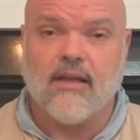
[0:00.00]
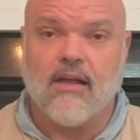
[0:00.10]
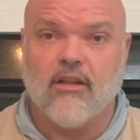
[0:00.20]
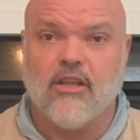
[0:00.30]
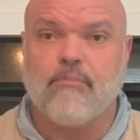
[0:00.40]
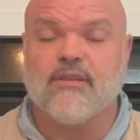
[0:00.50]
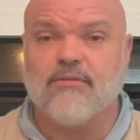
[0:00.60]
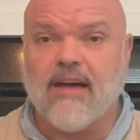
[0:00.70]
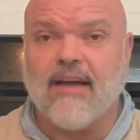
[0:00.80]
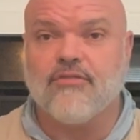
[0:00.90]
Olympus
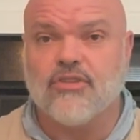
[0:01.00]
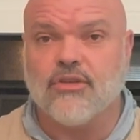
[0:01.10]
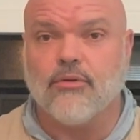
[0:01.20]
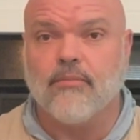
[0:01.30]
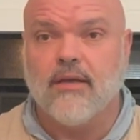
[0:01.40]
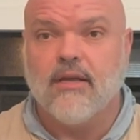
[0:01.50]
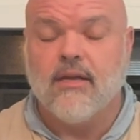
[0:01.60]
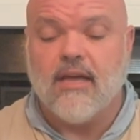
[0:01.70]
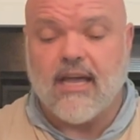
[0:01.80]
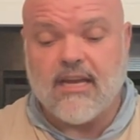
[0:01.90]
5 shoe.
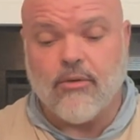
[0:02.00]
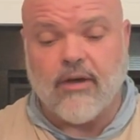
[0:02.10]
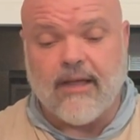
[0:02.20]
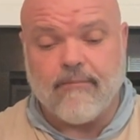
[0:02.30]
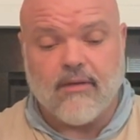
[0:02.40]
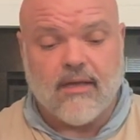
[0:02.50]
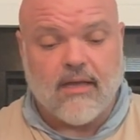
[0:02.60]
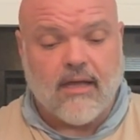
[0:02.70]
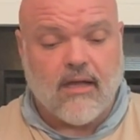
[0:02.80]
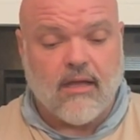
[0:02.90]
Anyway,
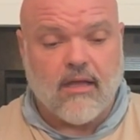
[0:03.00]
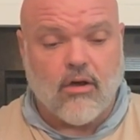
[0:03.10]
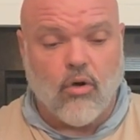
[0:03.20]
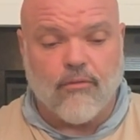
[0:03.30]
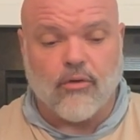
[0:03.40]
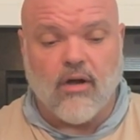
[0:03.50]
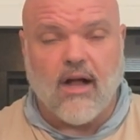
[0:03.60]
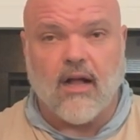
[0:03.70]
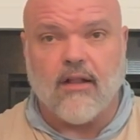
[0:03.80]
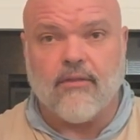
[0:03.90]

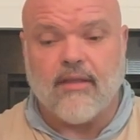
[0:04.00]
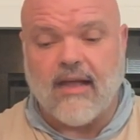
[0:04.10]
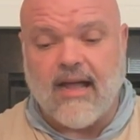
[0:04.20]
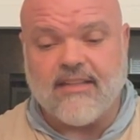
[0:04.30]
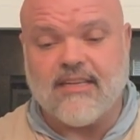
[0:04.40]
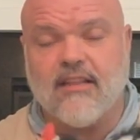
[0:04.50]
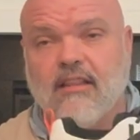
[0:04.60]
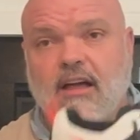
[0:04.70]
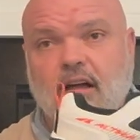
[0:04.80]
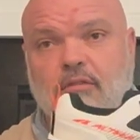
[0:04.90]
overall, I did
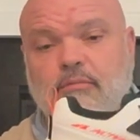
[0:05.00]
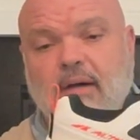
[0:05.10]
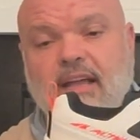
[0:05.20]
love my